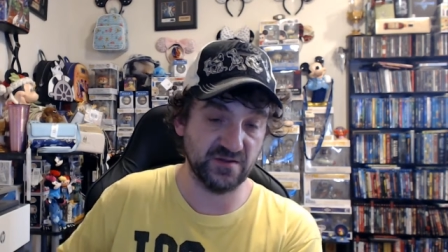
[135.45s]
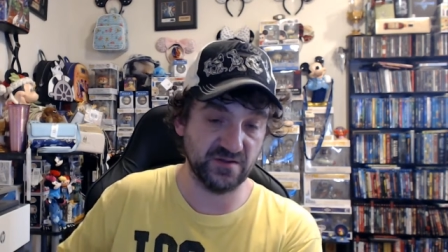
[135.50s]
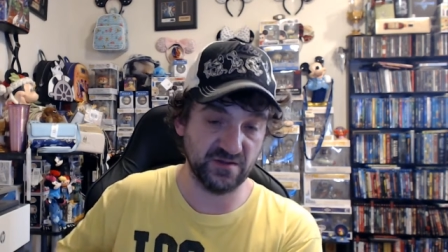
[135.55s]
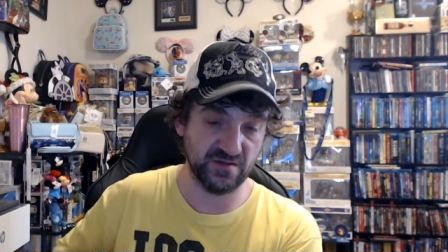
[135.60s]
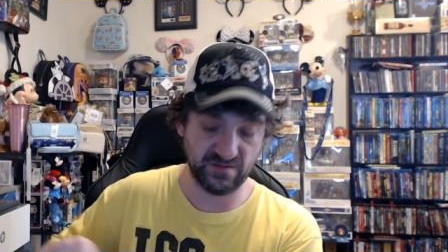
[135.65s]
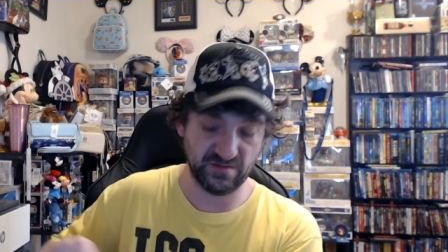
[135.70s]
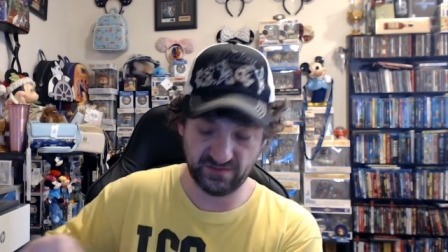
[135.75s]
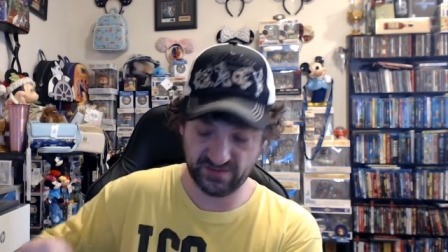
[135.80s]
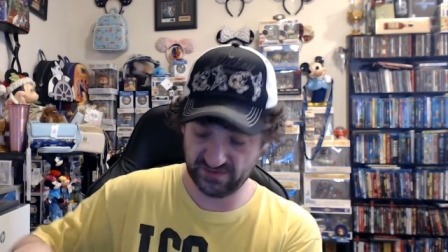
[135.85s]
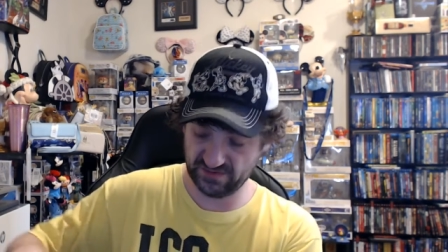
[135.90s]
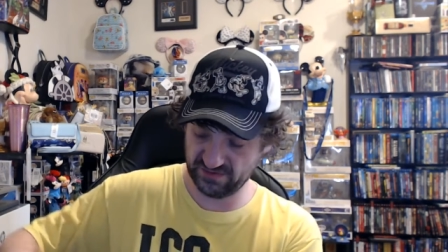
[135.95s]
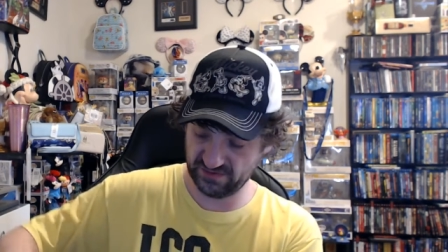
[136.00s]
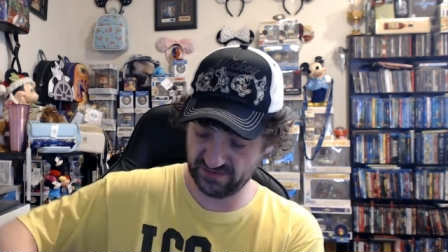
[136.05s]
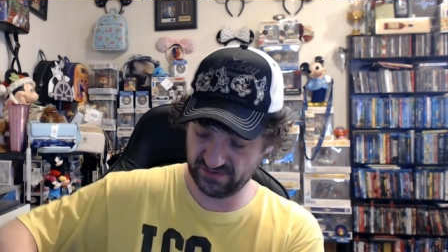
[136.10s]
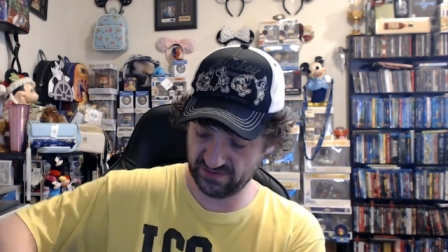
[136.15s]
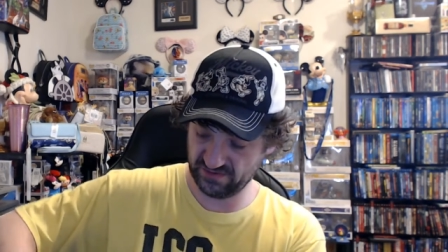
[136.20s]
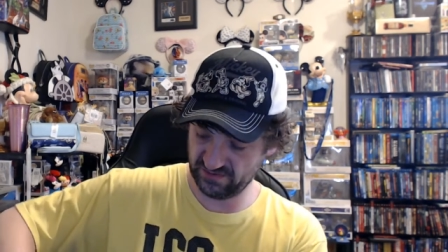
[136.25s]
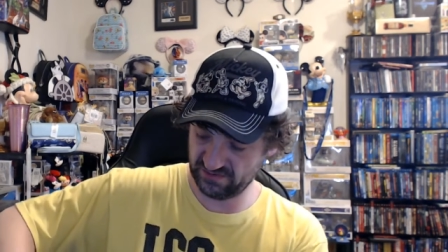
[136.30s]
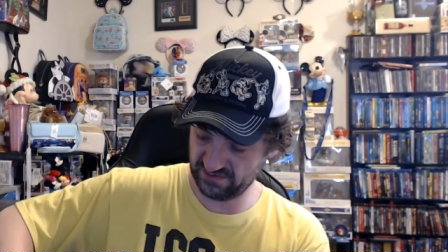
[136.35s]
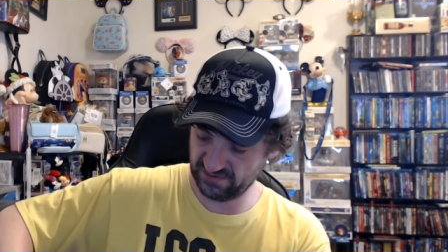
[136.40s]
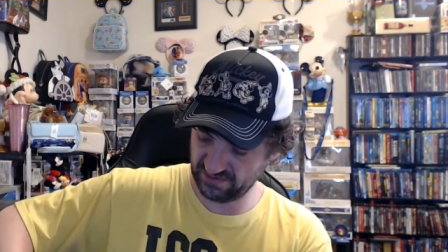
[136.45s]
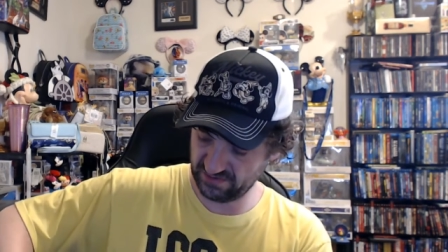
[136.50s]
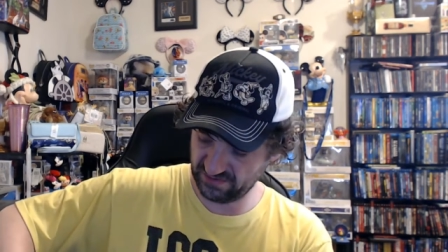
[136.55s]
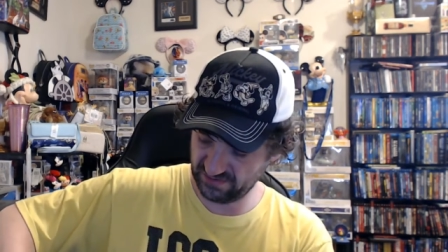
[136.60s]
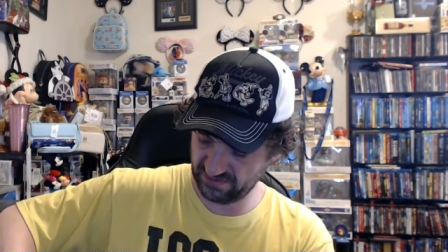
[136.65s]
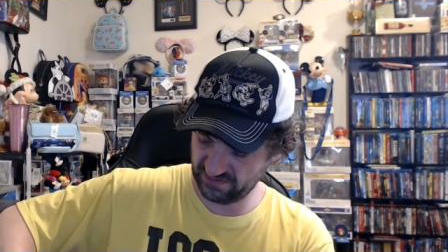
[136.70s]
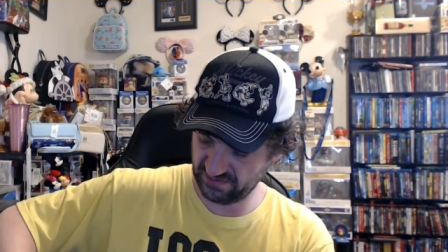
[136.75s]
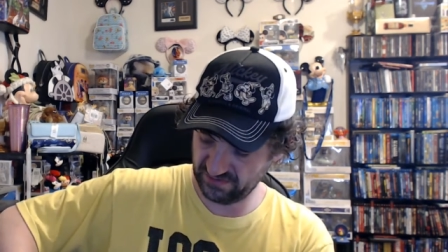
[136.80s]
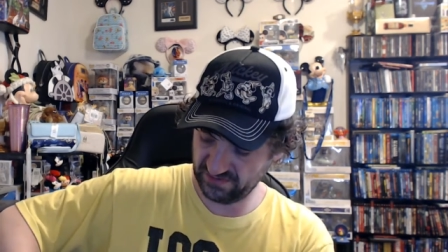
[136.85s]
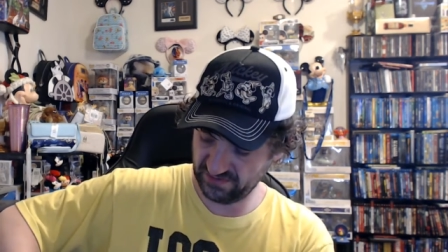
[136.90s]
So let's just.
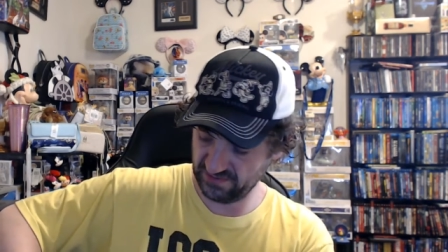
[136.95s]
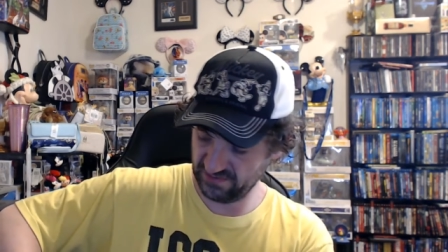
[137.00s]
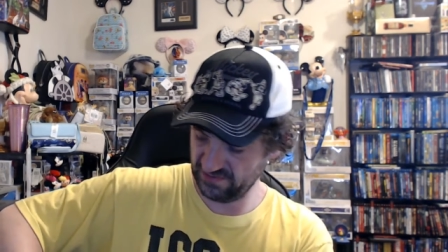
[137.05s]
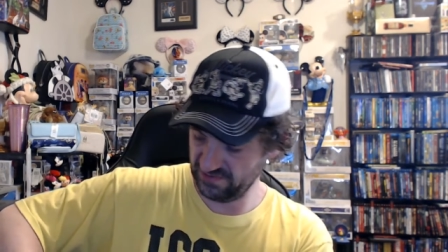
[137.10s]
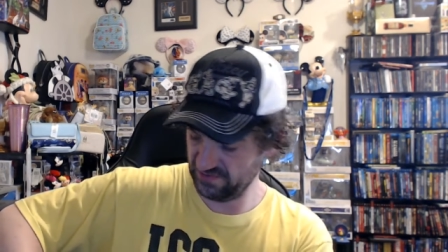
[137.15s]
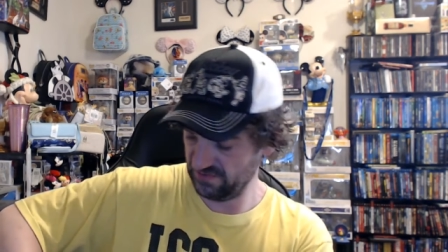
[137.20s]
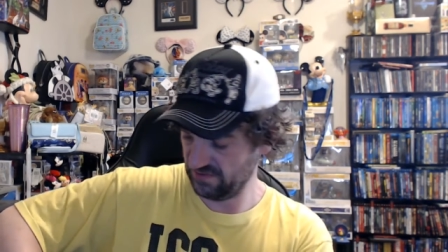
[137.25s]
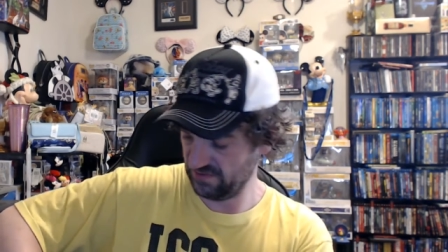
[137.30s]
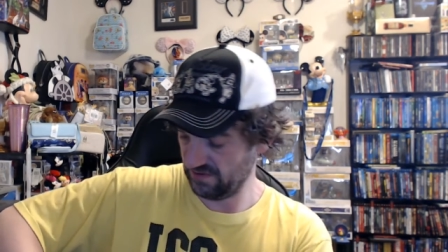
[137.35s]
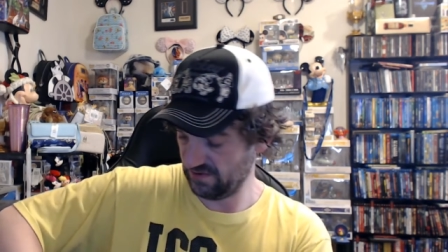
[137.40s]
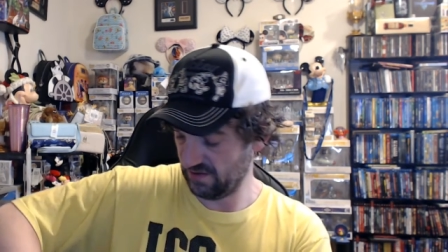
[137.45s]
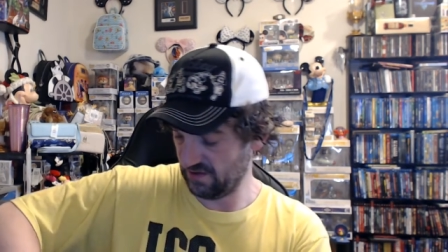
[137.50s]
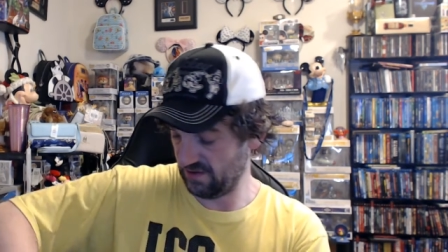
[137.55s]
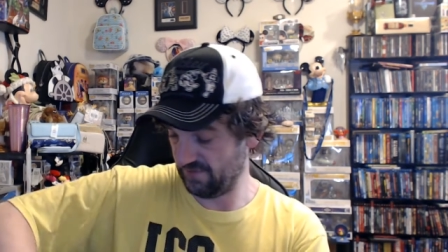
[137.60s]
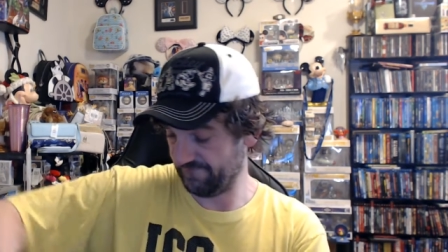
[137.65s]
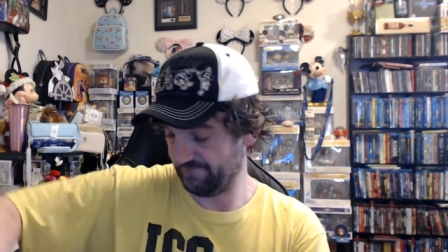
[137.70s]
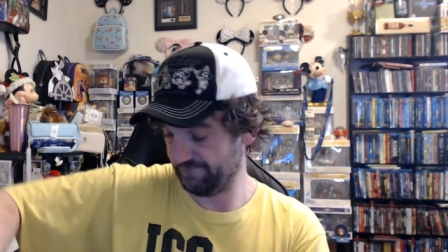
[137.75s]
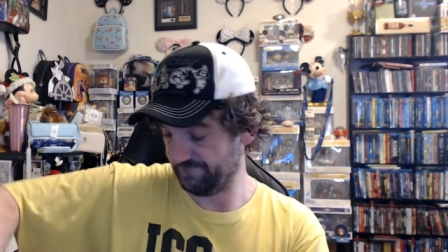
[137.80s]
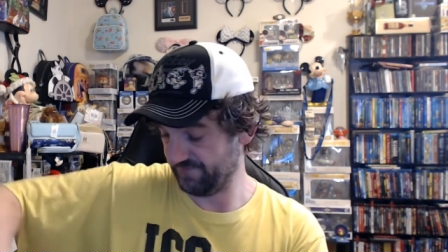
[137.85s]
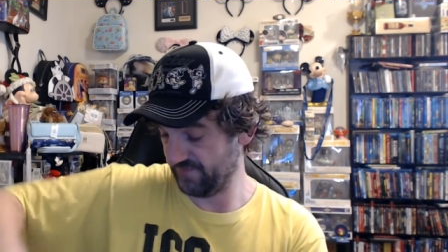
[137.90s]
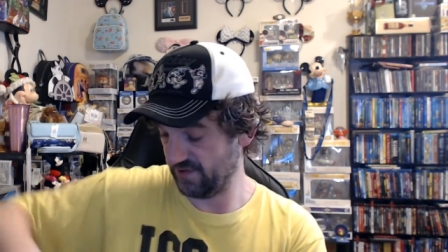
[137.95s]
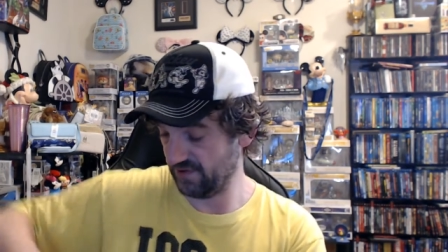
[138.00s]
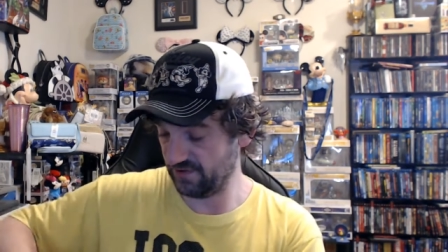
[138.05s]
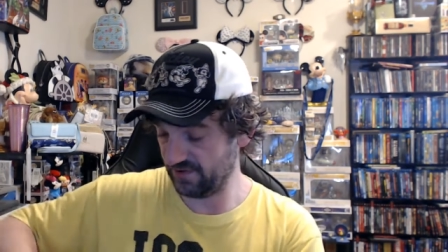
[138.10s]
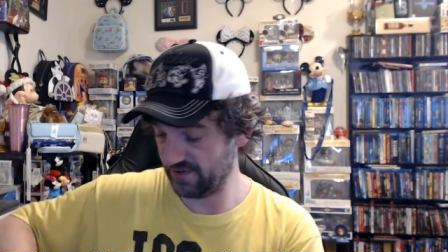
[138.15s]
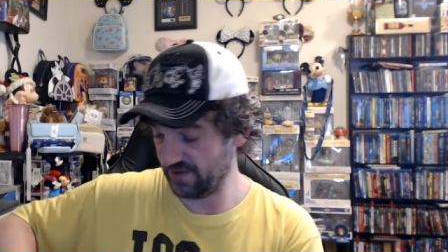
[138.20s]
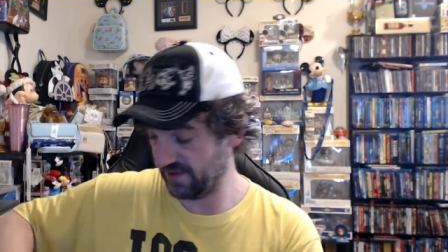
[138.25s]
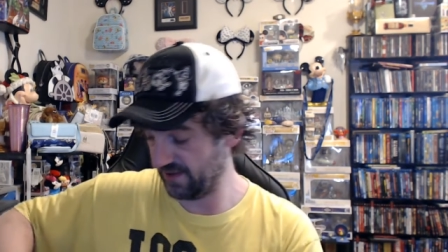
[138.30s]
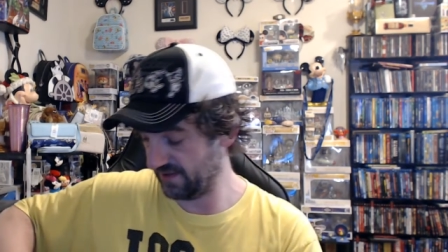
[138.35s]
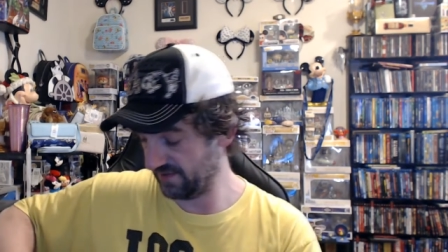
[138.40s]
Oh,
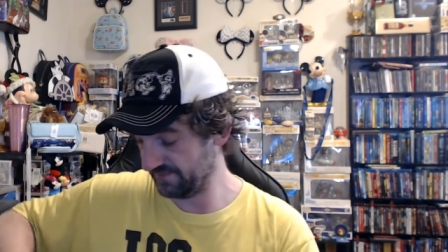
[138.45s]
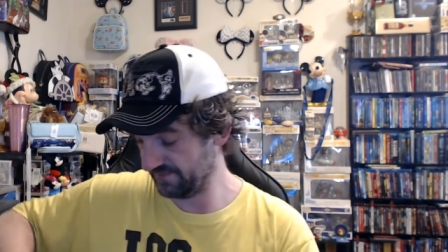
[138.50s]
okay.